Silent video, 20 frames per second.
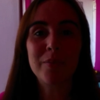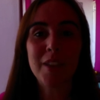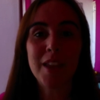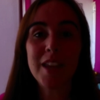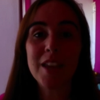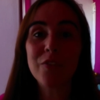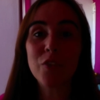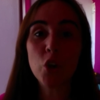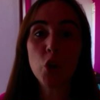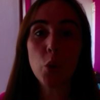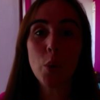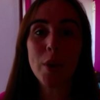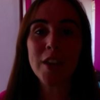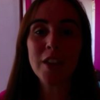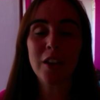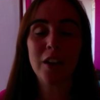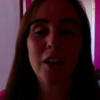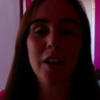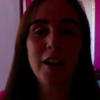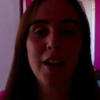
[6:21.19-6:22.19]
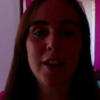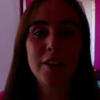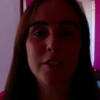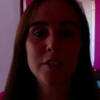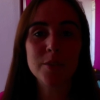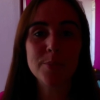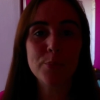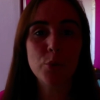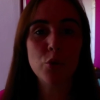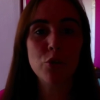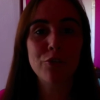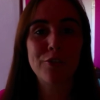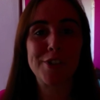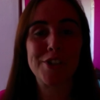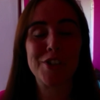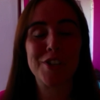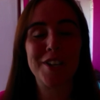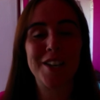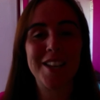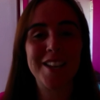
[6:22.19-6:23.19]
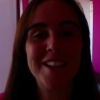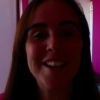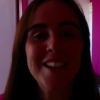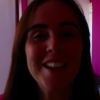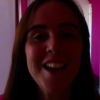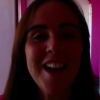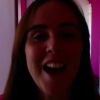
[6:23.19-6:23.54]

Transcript: even quicker and more efficiently.